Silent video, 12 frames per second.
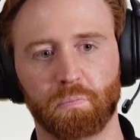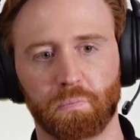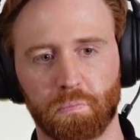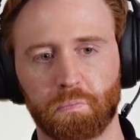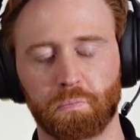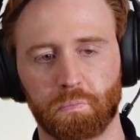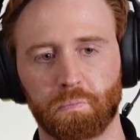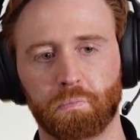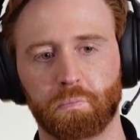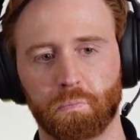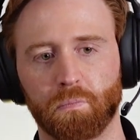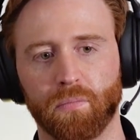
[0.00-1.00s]

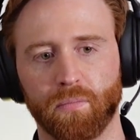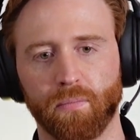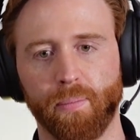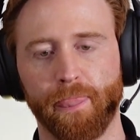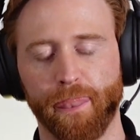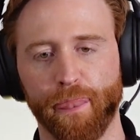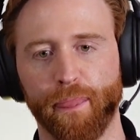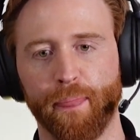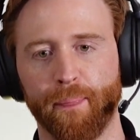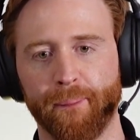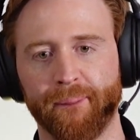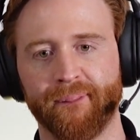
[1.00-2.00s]

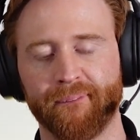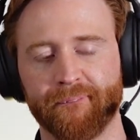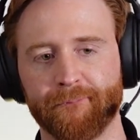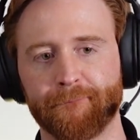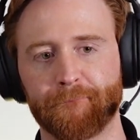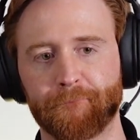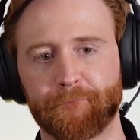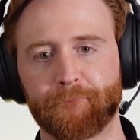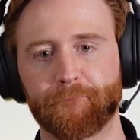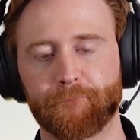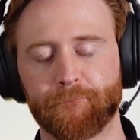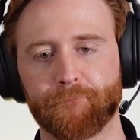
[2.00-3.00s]

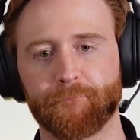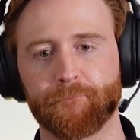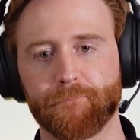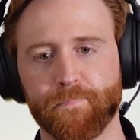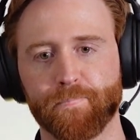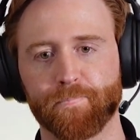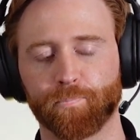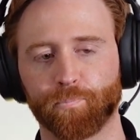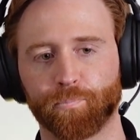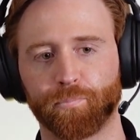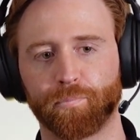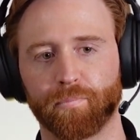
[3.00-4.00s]

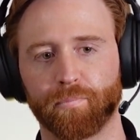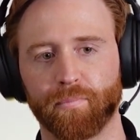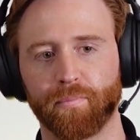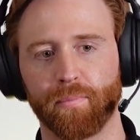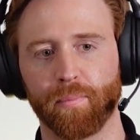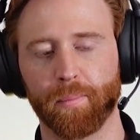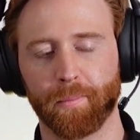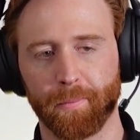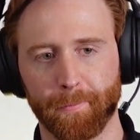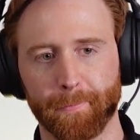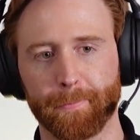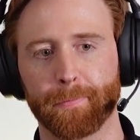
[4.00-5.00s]

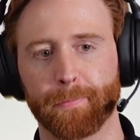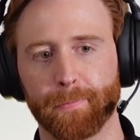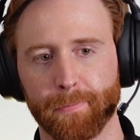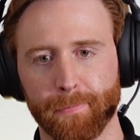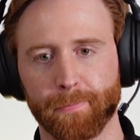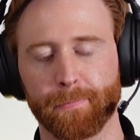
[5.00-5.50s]
(not speaking)